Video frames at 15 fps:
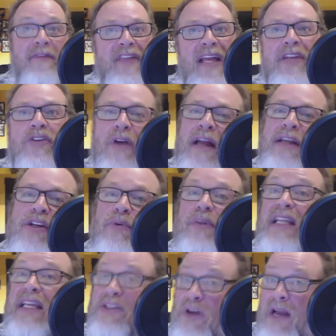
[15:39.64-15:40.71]
but if they try
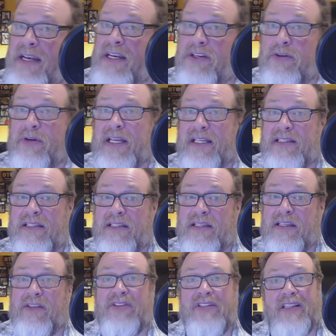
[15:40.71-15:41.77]
and do what they tried to do
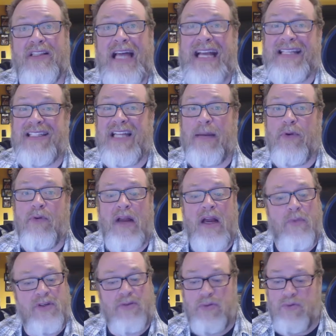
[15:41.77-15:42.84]
against the Steelers the last
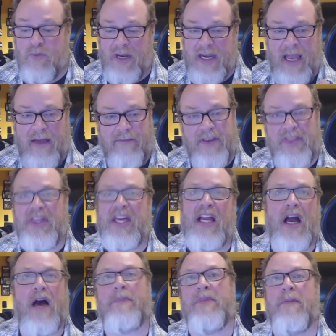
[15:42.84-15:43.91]
time around, which was run
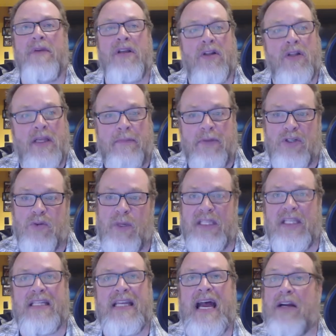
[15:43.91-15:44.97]
everything up the middle in
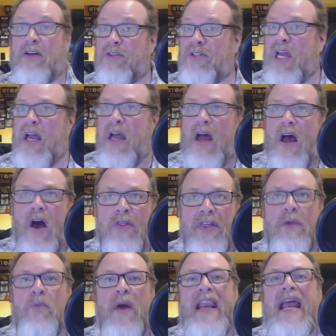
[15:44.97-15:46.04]
between the tackles,
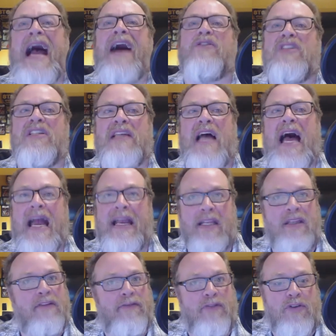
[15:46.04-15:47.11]
they went
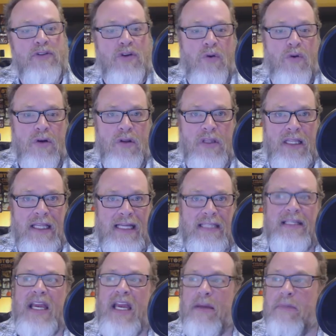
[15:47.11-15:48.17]
outside in the first quarter of the
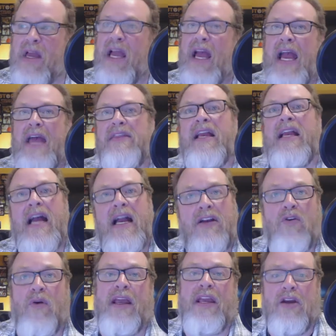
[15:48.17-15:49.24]
last game, and they
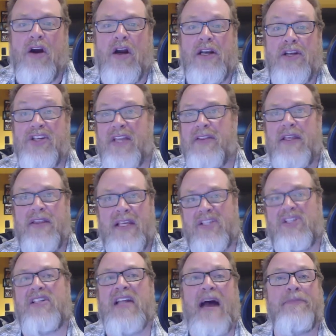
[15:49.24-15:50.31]
got great yardage, and
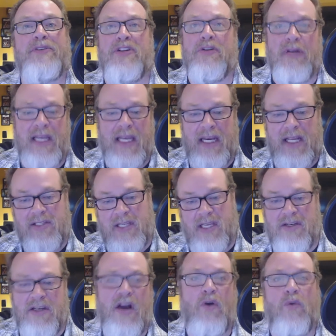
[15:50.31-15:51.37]
then they stopped doing it
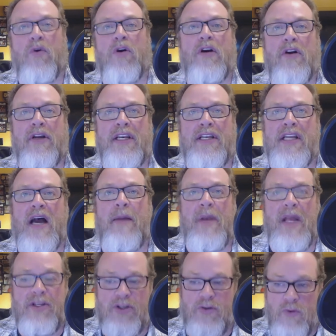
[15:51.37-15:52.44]
and said, no, we're going to
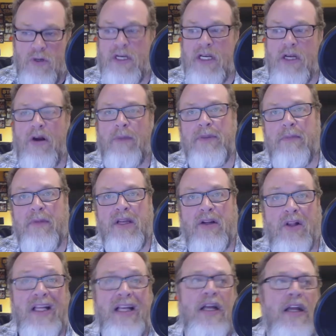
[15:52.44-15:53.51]
dominate you. We're going to go up the
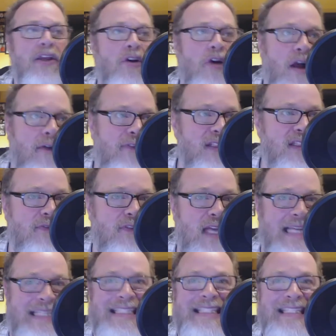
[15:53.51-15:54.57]
middle. Your
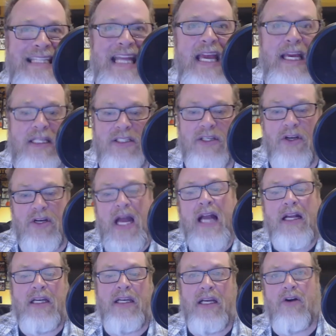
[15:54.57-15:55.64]
offensive line stinks.
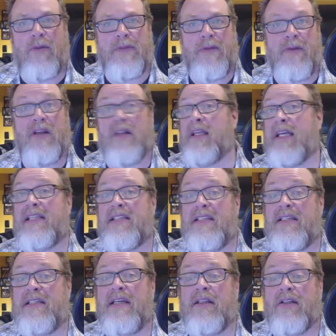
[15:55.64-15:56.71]
You're not going to go up the middle
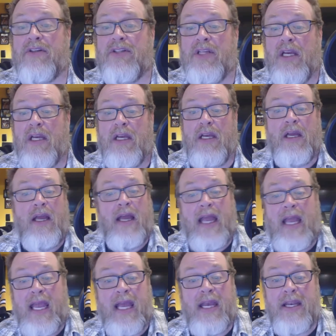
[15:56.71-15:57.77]
against the Steelers.
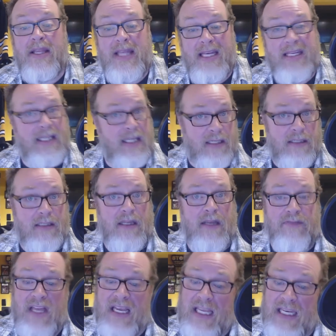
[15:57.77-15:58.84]
And they
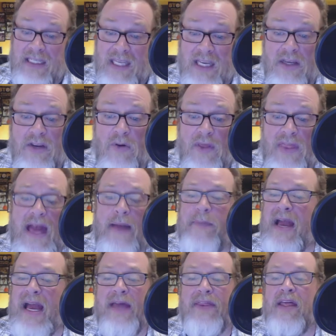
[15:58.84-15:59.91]
didn't. If they continue on
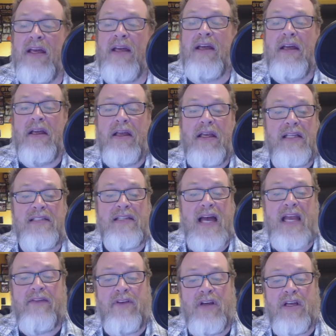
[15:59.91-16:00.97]
that path, it's